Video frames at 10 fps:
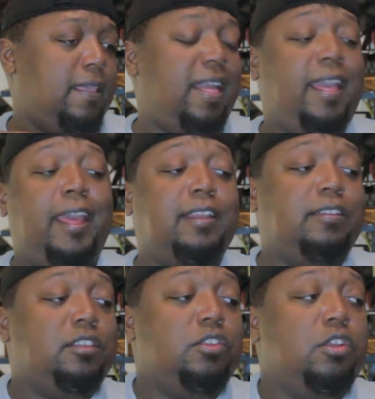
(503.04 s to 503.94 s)

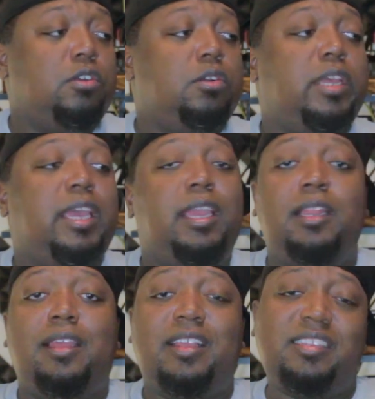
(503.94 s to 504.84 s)
And hey,
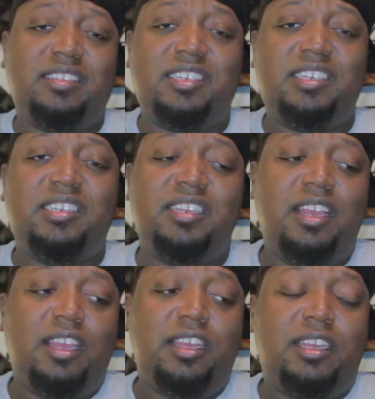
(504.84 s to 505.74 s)
like I said,
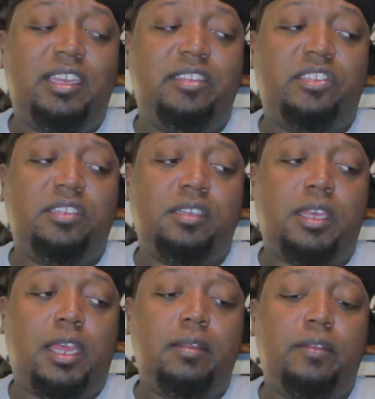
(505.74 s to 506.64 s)
it's
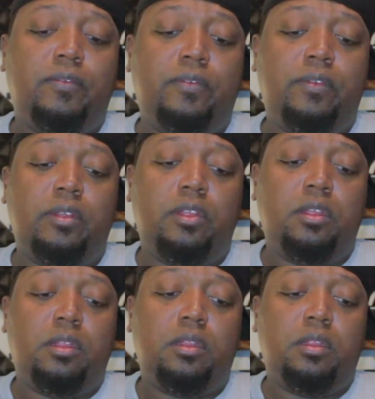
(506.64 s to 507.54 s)
kind of
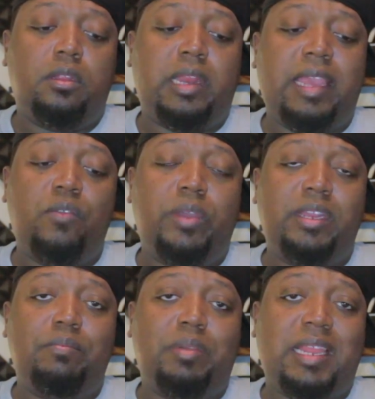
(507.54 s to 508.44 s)

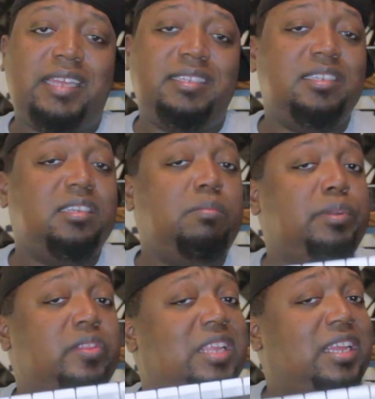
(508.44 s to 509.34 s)
lightweight and plasticky,
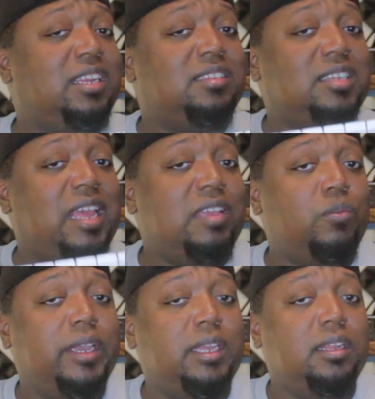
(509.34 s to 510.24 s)
but then it's
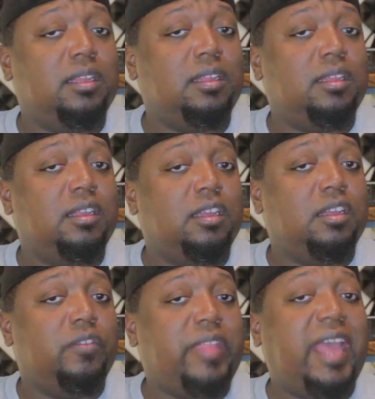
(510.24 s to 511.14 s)
lightweight.
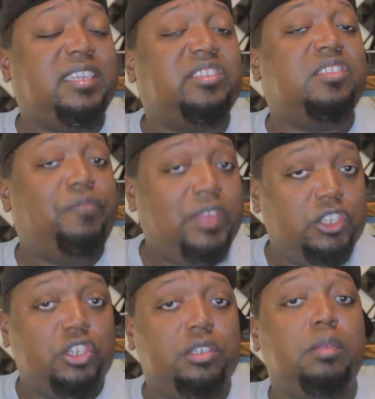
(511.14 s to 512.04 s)
That is the
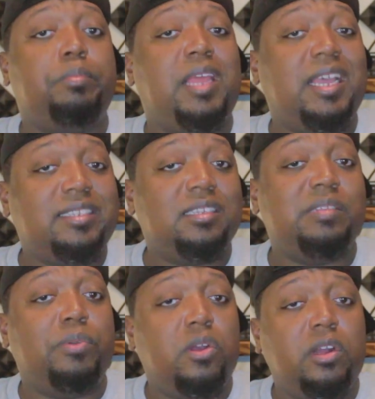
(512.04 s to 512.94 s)
feature. The
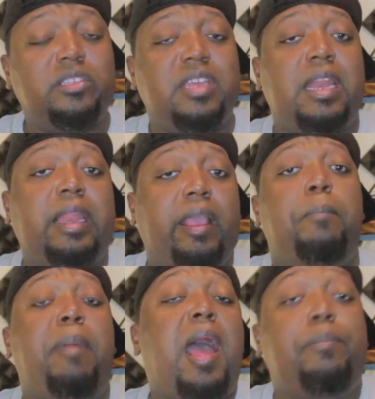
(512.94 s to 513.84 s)
plasticky part is kind of like
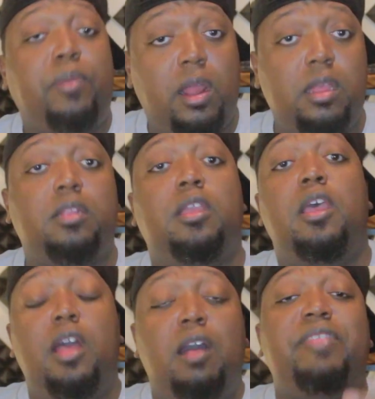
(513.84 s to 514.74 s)
a byproduct
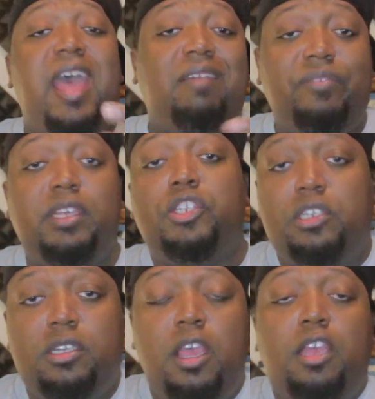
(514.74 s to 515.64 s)
of that feature.